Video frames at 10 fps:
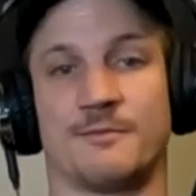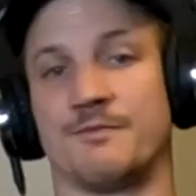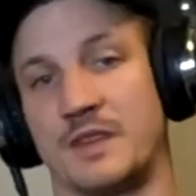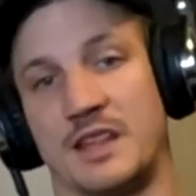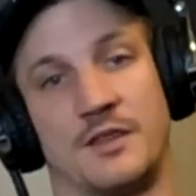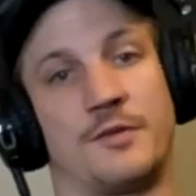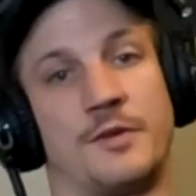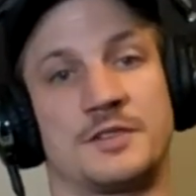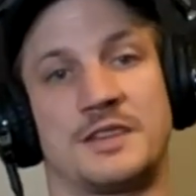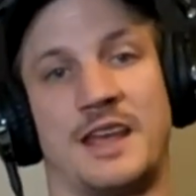In the
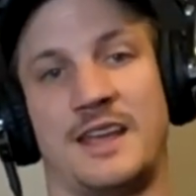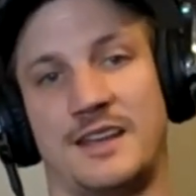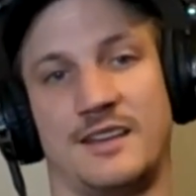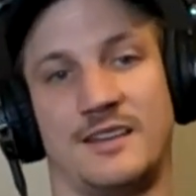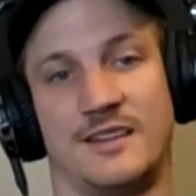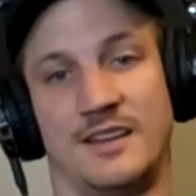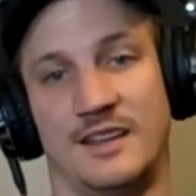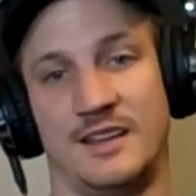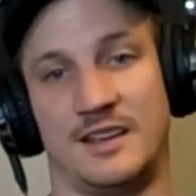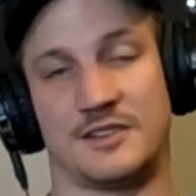first take,
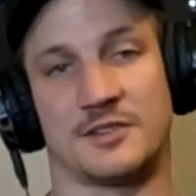it took